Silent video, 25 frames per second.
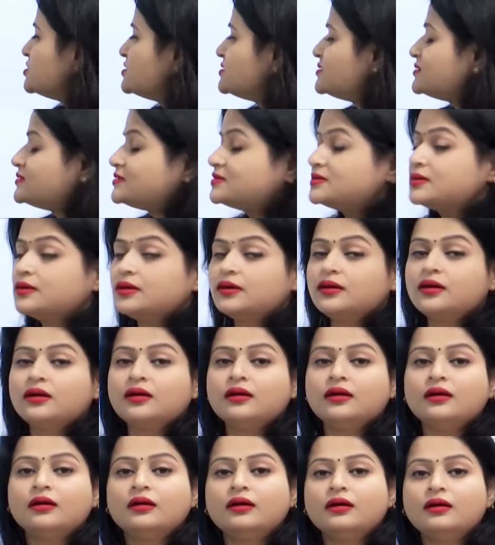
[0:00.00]
is
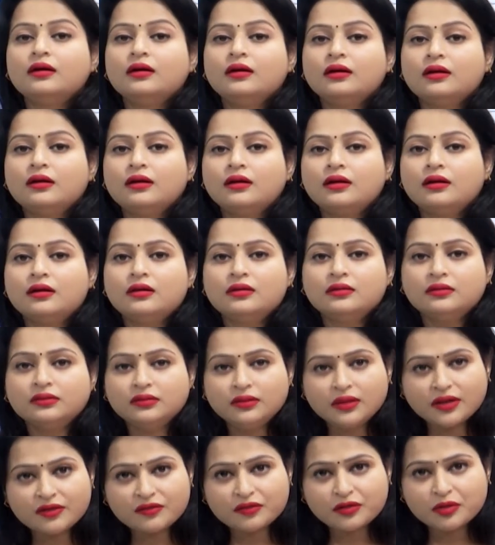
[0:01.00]

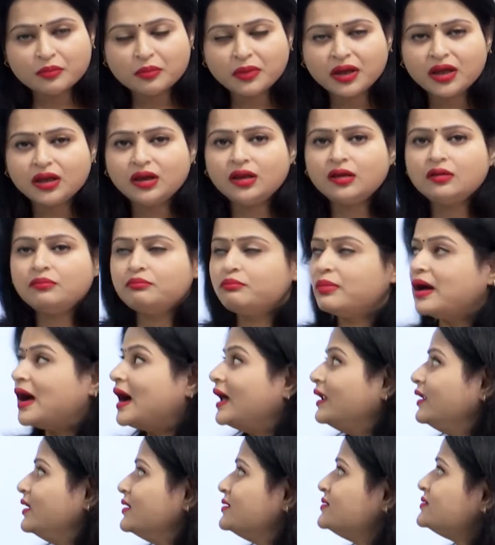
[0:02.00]
the remaining
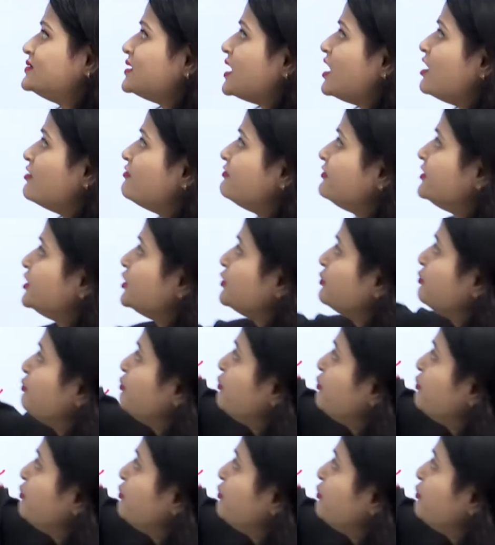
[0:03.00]
balance after